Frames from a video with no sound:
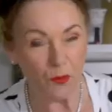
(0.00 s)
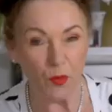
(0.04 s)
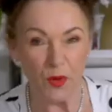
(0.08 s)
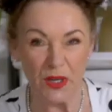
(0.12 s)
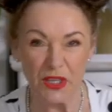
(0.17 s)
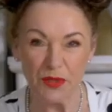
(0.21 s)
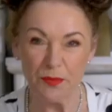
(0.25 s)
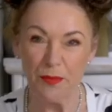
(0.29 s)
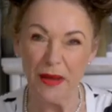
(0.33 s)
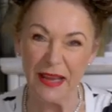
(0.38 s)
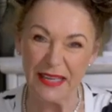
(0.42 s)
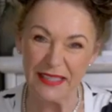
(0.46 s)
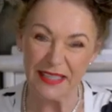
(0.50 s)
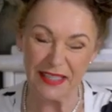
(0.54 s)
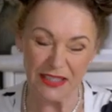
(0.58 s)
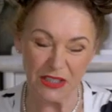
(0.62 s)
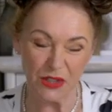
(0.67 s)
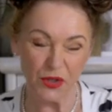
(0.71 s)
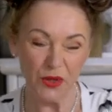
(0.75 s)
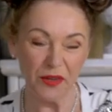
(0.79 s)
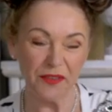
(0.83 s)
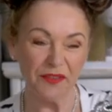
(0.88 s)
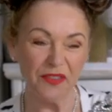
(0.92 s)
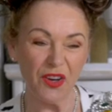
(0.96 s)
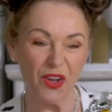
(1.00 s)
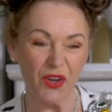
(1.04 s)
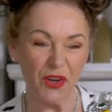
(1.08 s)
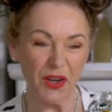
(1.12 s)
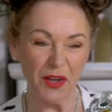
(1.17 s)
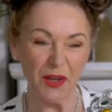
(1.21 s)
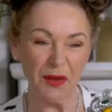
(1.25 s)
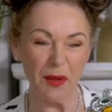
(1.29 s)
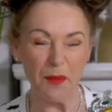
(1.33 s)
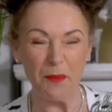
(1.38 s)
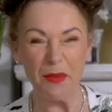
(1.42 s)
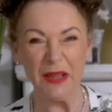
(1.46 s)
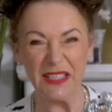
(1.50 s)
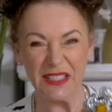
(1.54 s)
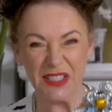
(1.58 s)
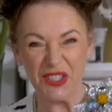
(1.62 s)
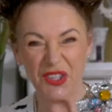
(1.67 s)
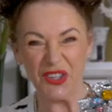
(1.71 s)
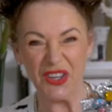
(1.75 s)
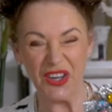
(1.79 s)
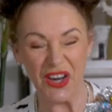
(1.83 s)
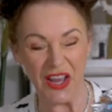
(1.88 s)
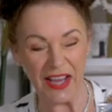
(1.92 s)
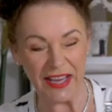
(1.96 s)
which makes it sort of look a bit
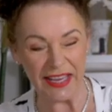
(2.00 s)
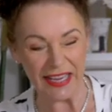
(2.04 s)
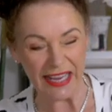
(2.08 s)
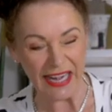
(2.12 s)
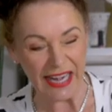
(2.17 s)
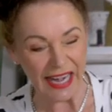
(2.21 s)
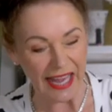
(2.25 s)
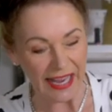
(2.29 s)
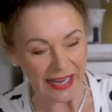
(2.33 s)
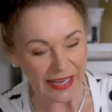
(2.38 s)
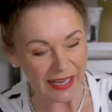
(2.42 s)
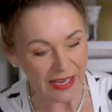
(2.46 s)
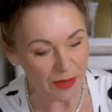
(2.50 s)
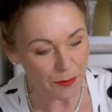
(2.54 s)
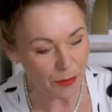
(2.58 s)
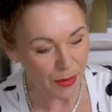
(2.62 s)
sort of like clunky,